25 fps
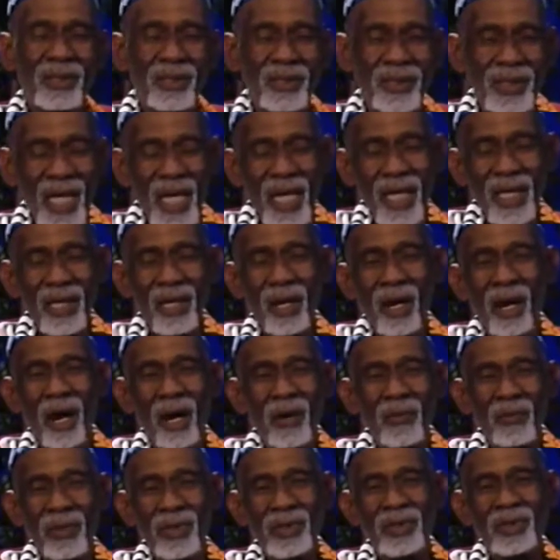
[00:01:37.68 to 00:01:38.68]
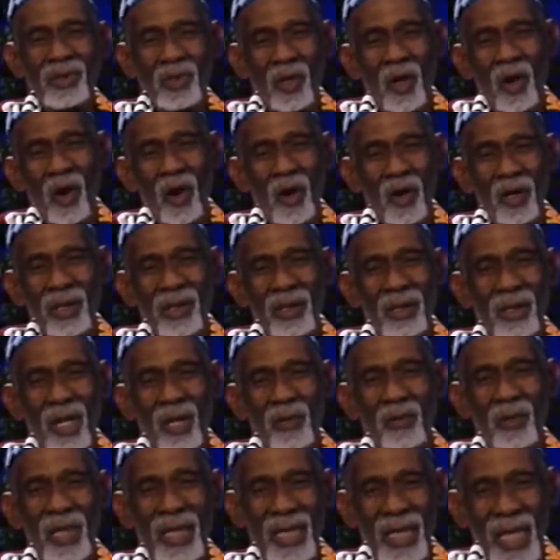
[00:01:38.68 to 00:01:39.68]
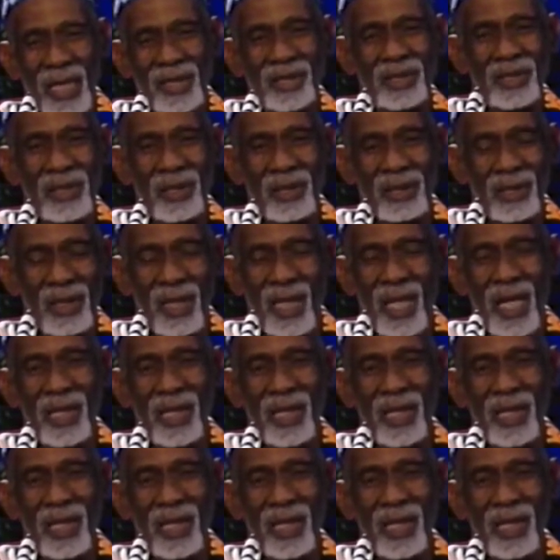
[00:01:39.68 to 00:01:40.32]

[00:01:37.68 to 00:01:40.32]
Today, our talk, our lecture,